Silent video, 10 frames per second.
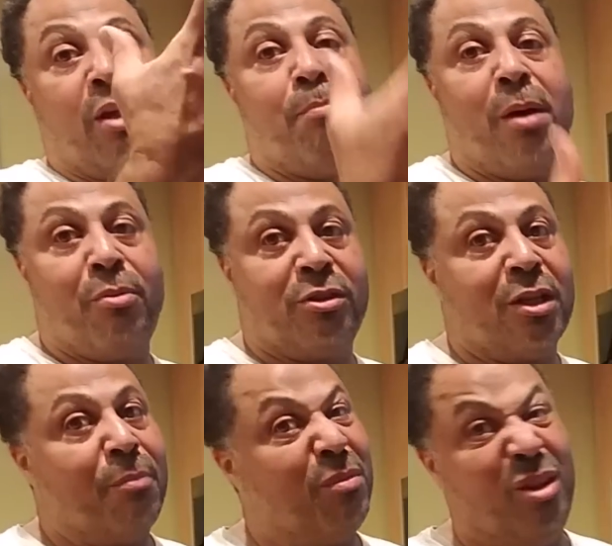bubbles
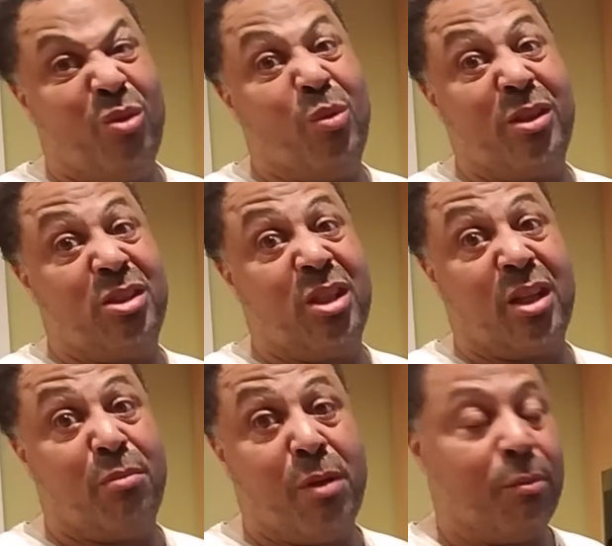up. You don't want your
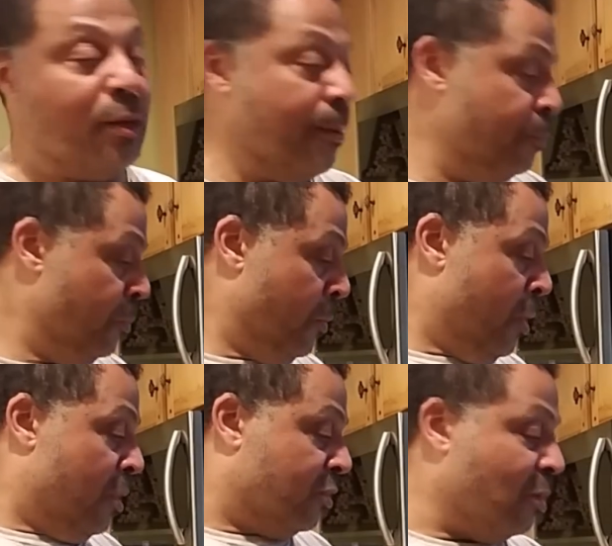chicken to bubble up.
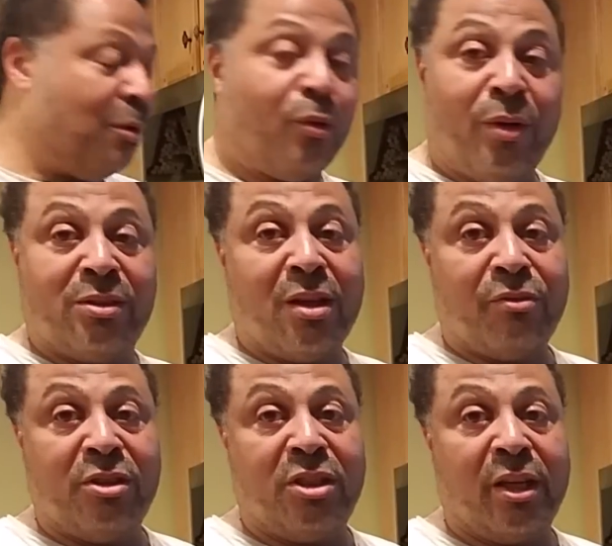So I'm going to rinse off
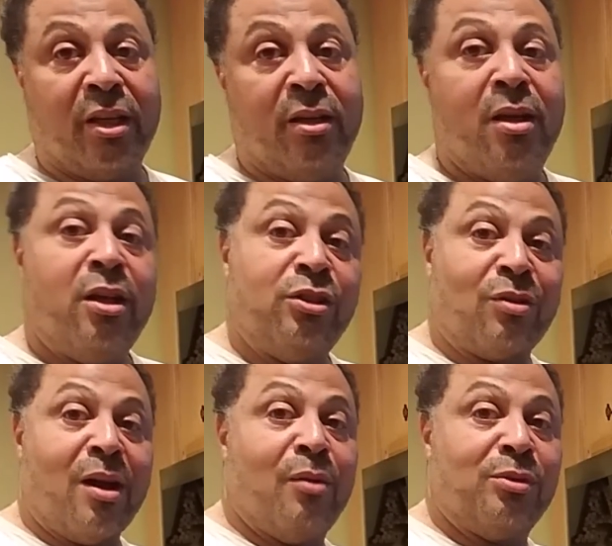the chicken,
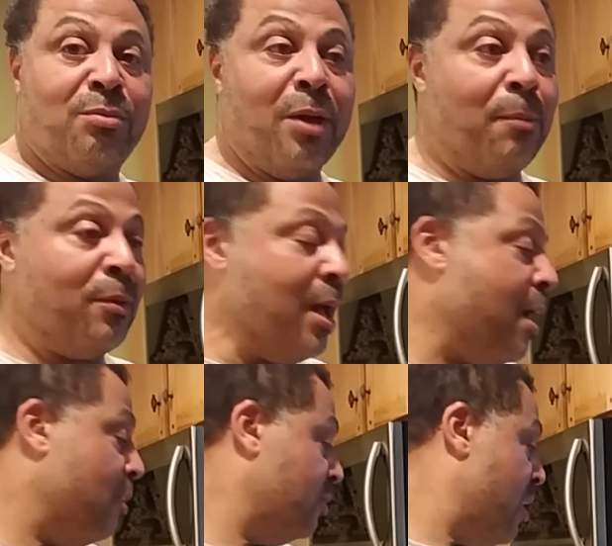dry it with some paper
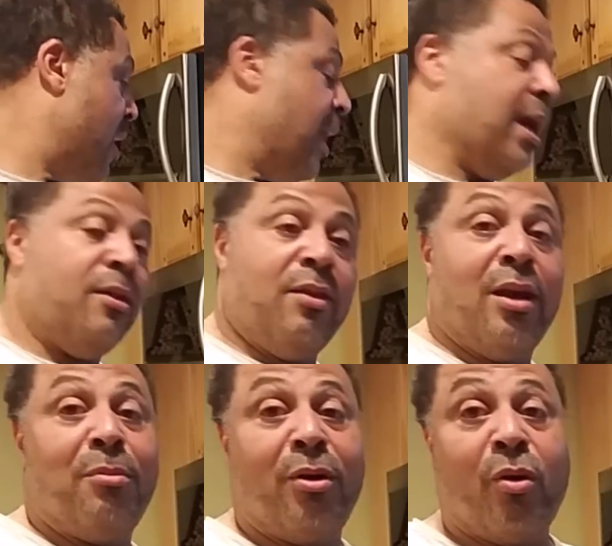towels, and then
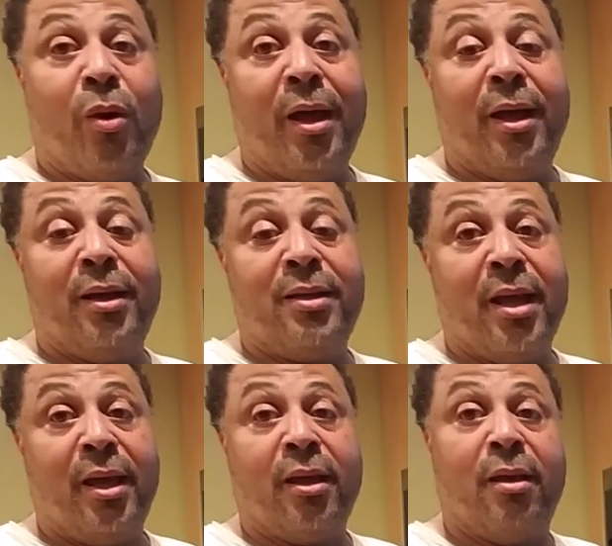I'm going to go ahead and
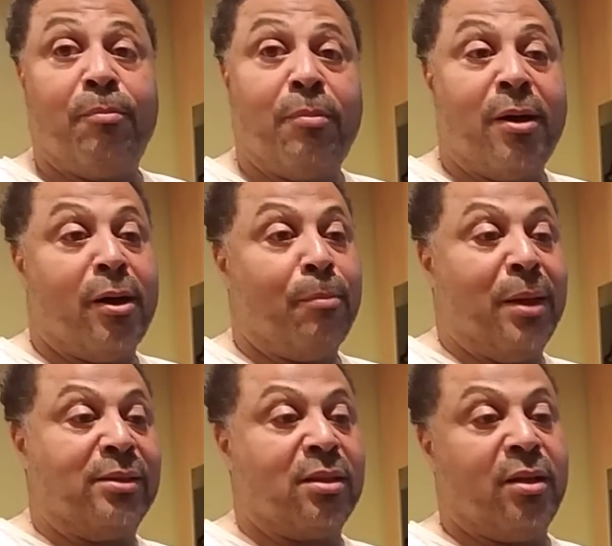take,
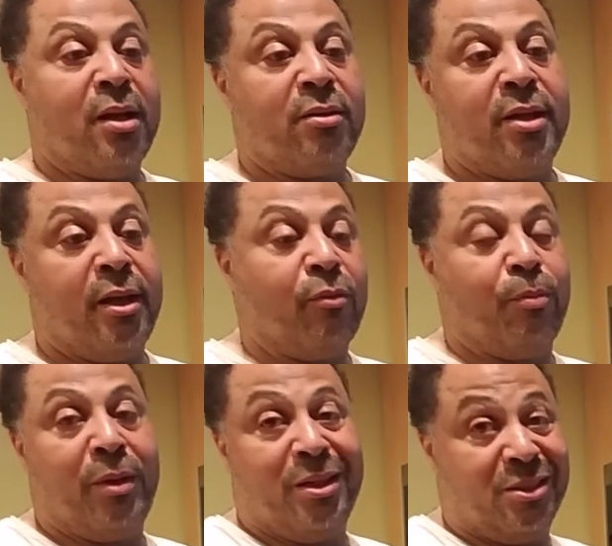basically I'll take,
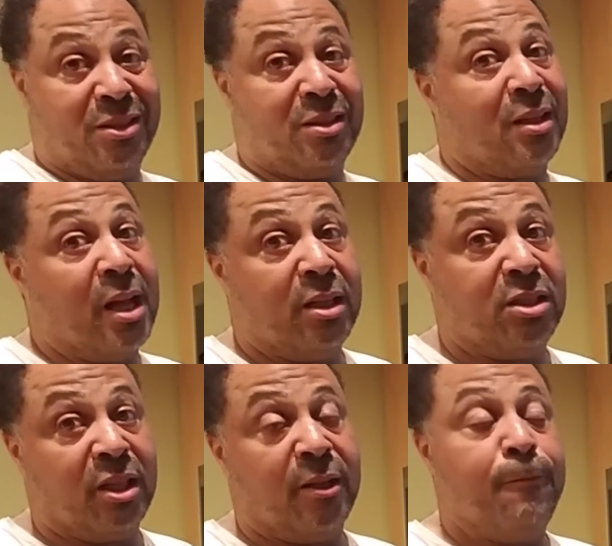because this is a lot of
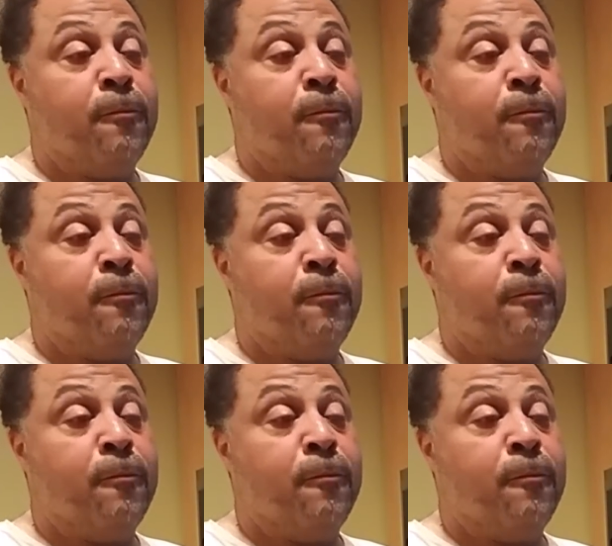chicken,